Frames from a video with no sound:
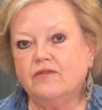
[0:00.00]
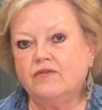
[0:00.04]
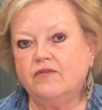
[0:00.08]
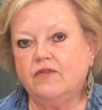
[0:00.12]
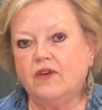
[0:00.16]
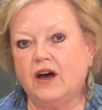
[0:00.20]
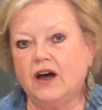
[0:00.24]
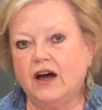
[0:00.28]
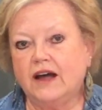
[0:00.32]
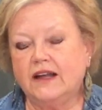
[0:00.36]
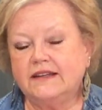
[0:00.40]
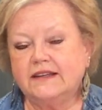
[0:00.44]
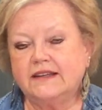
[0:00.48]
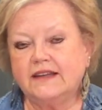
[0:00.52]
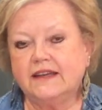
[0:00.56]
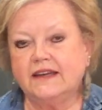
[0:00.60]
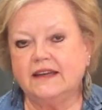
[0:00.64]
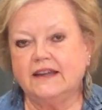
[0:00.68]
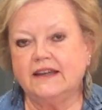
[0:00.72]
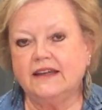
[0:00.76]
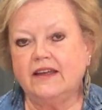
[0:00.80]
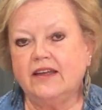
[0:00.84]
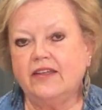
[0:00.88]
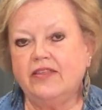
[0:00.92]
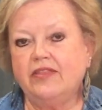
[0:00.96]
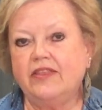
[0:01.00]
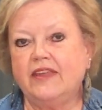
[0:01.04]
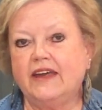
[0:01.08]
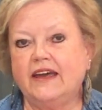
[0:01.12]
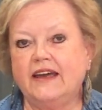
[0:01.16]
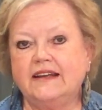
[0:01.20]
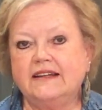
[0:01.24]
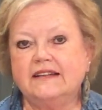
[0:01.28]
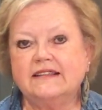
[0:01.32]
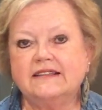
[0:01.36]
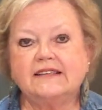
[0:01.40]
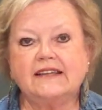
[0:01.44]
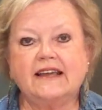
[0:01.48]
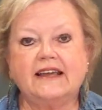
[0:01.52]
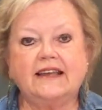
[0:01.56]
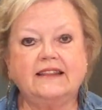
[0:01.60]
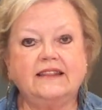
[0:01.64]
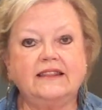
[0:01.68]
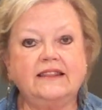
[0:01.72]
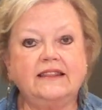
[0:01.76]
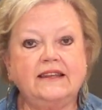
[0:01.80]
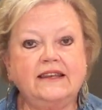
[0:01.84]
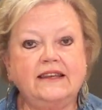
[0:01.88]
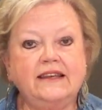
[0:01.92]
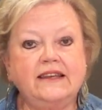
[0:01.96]
vodka that is
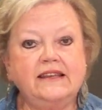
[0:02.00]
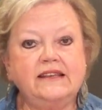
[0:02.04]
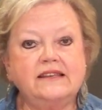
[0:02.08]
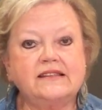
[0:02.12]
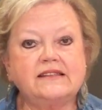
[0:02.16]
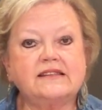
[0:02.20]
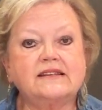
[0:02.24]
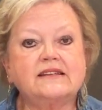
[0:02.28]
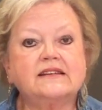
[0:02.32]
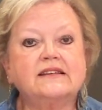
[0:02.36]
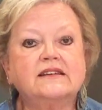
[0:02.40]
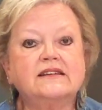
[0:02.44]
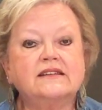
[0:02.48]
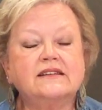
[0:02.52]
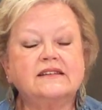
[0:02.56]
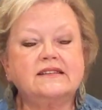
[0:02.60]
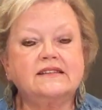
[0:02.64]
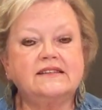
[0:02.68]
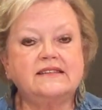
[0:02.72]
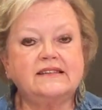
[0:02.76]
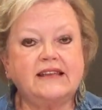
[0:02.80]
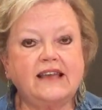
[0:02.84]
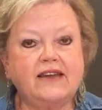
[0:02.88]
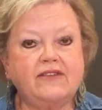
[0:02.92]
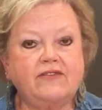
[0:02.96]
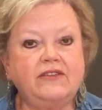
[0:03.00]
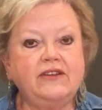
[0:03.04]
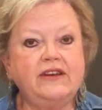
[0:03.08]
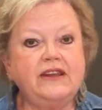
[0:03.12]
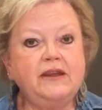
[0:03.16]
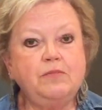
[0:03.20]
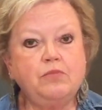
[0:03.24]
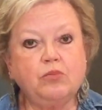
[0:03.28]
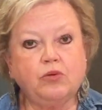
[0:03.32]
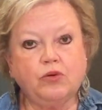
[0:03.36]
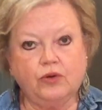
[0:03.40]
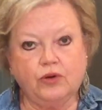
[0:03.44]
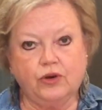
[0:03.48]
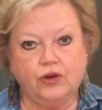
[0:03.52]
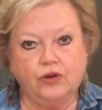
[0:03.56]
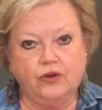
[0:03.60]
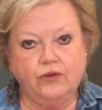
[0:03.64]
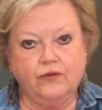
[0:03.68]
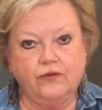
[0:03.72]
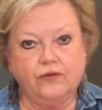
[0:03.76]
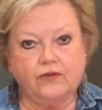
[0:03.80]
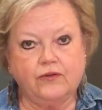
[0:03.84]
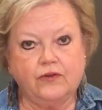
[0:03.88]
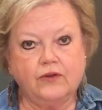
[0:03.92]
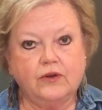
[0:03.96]
at least 70
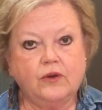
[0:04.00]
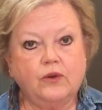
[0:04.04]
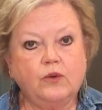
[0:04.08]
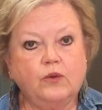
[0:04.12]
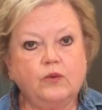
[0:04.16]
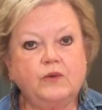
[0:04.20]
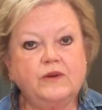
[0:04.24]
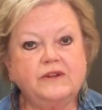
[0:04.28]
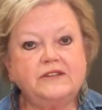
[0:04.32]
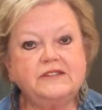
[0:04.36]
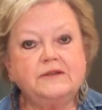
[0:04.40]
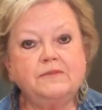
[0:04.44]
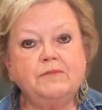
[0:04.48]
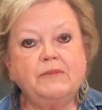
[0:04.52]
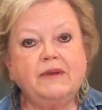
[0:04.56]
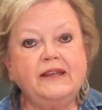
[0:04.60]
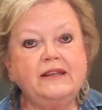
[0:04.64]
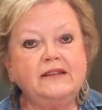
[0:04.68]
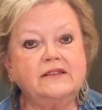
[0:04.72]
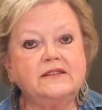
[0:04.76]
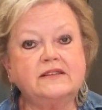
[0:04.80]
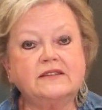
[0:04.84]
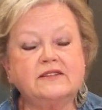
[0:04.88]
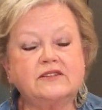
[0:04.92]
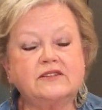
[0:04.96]
proof, which means